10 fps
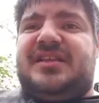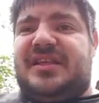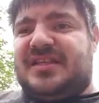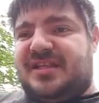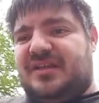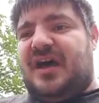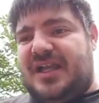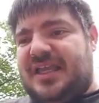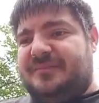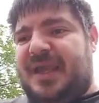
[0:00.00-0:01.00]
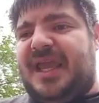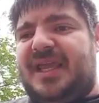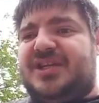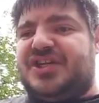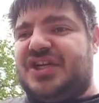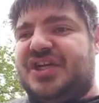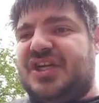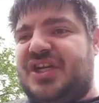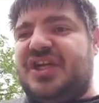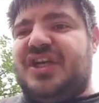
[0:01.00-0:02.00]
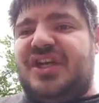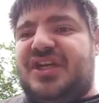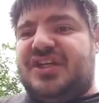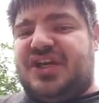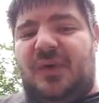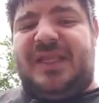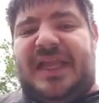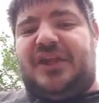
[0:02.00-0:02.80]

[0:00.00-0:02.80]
the login page showing